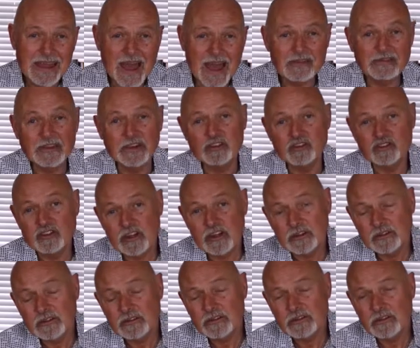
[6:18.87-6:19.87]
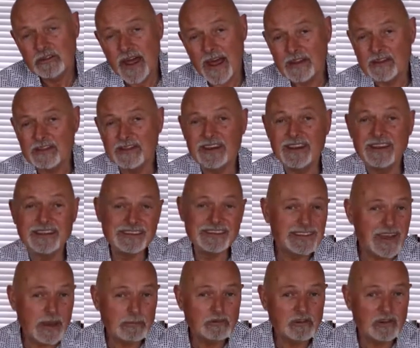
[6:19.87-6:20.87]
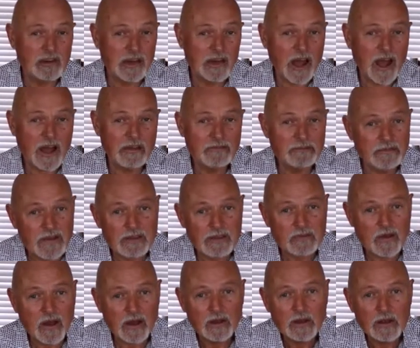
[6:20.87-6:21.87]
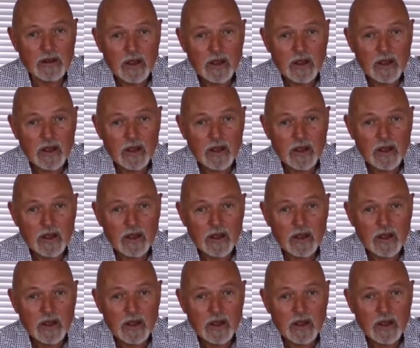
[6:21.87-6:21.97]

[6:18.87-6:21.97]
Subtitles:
having chills and an exceptionally high fever,